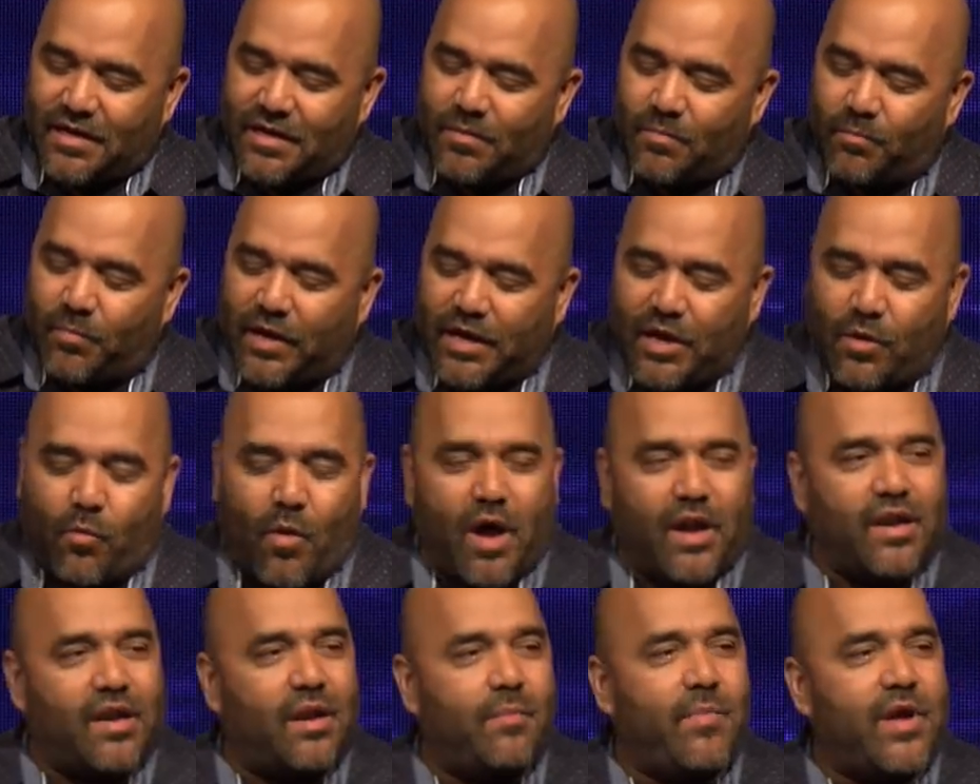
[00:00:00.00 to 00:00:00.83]
But he
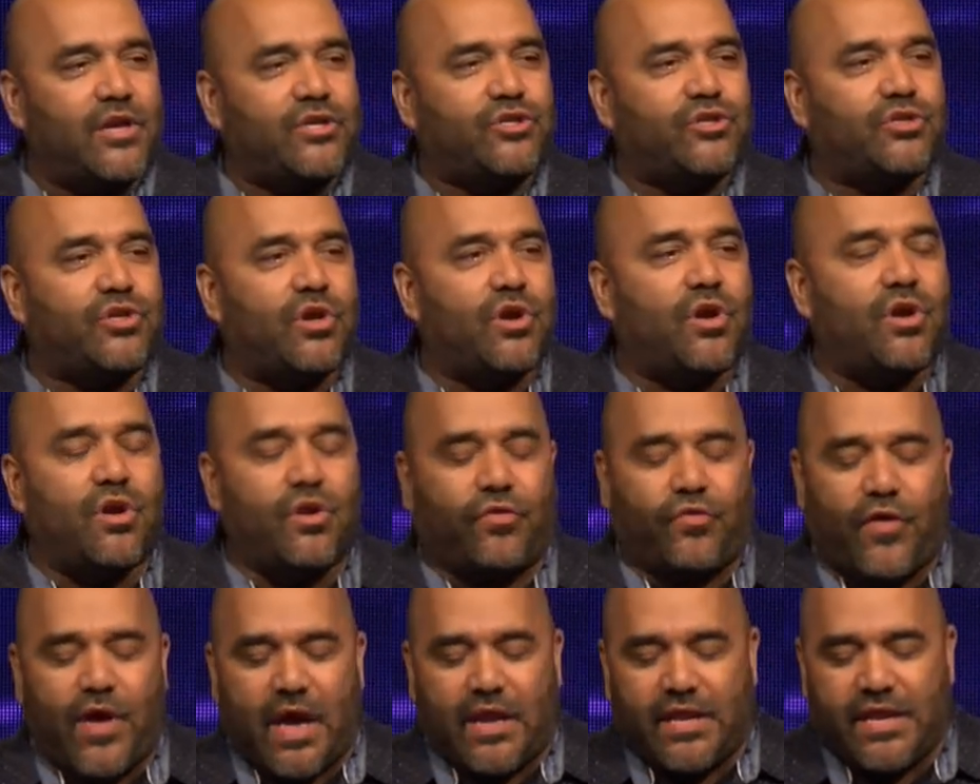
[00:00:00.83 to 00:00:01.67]
wanted to make sure
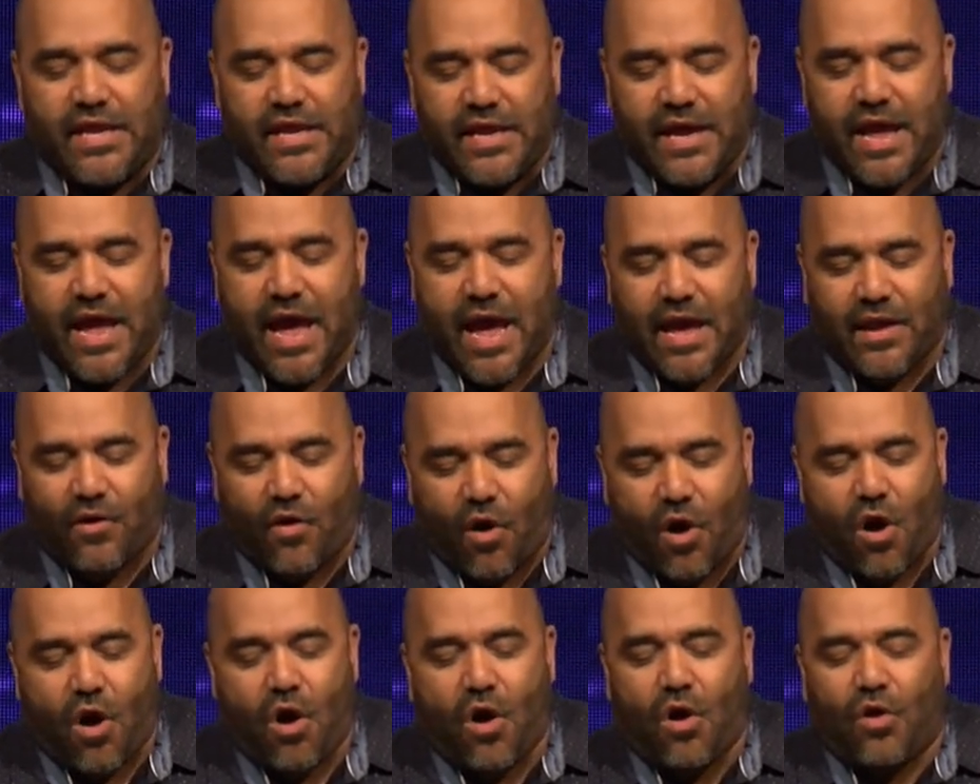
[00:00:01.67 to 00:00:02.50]
that he had
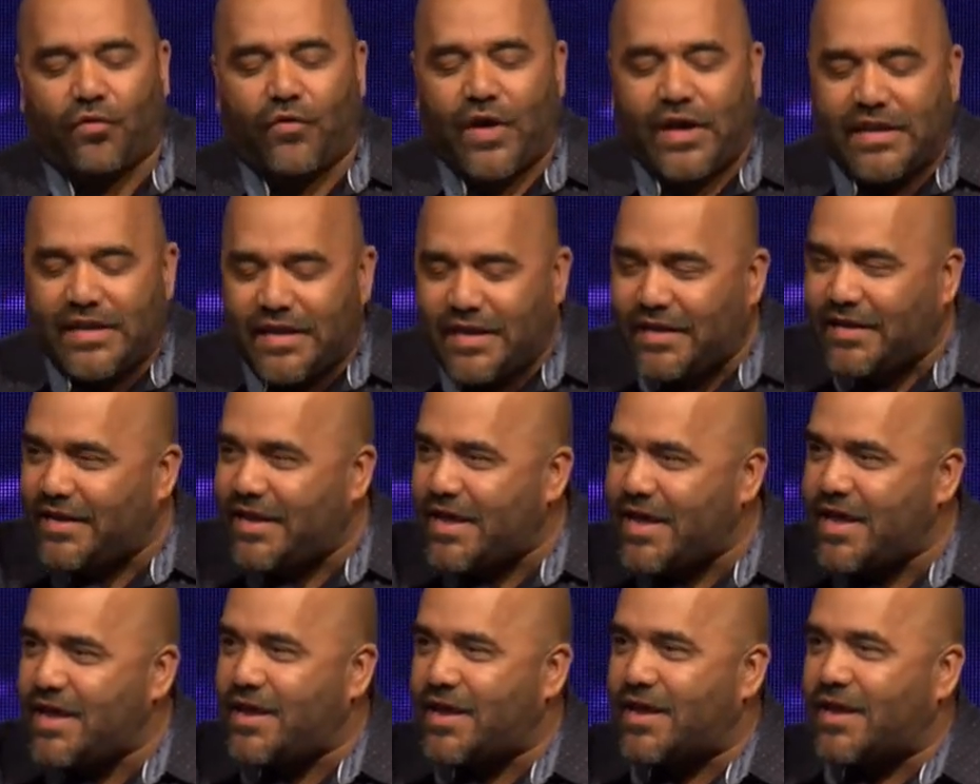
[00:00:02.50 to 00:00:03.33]
all that he
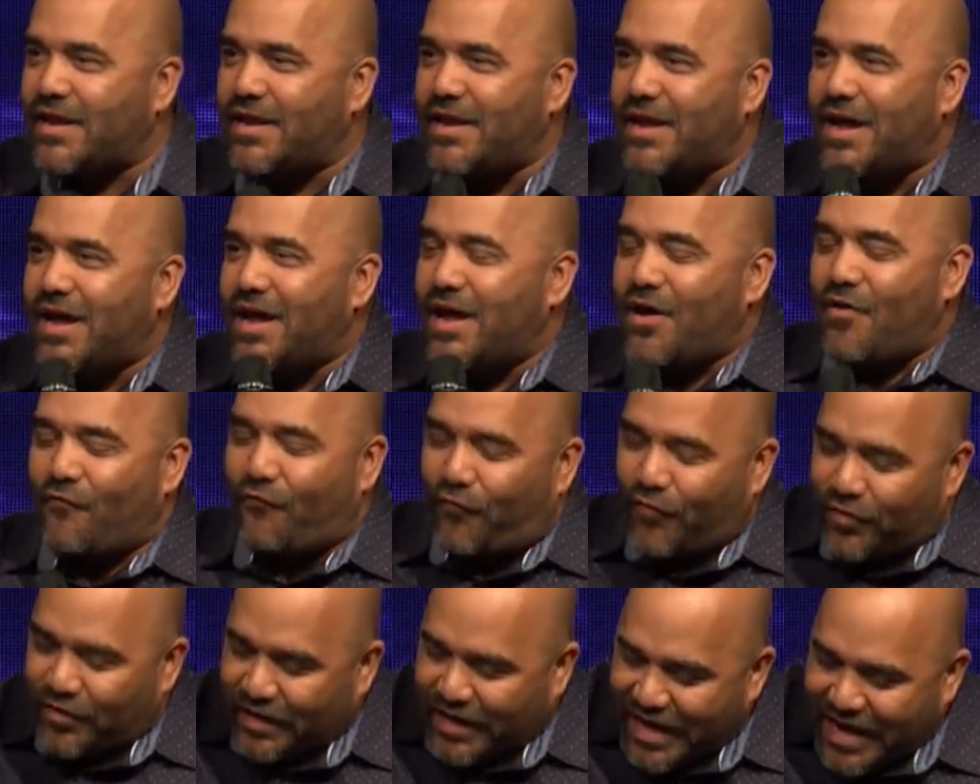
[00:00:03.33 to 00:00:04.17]
needed
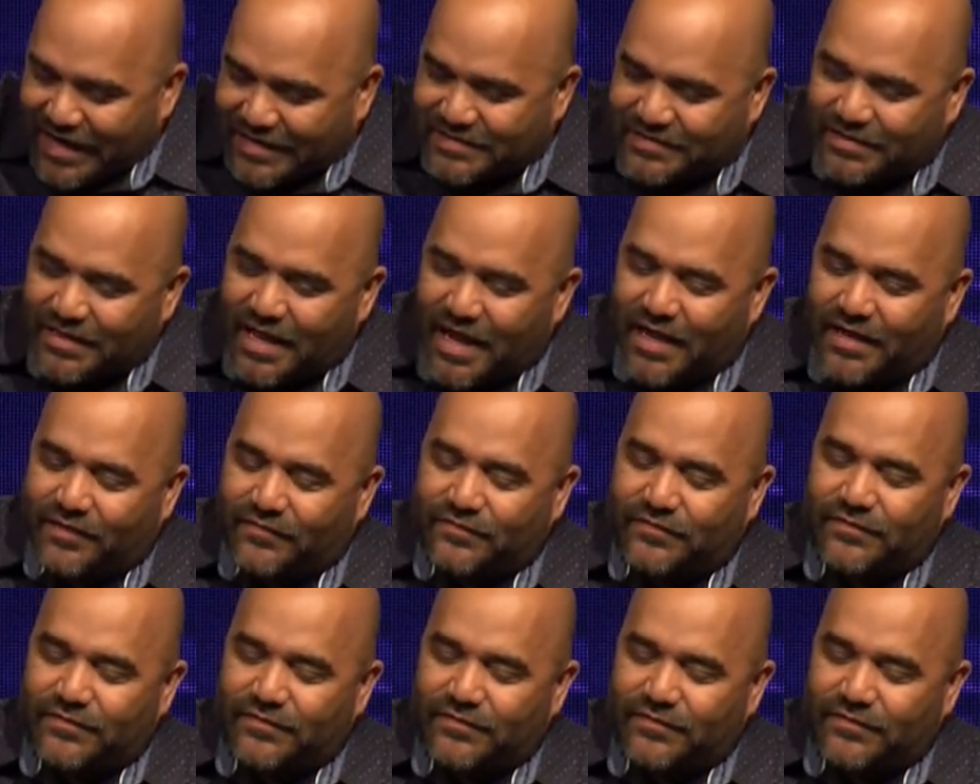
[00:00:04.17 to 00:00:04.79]
for the next life.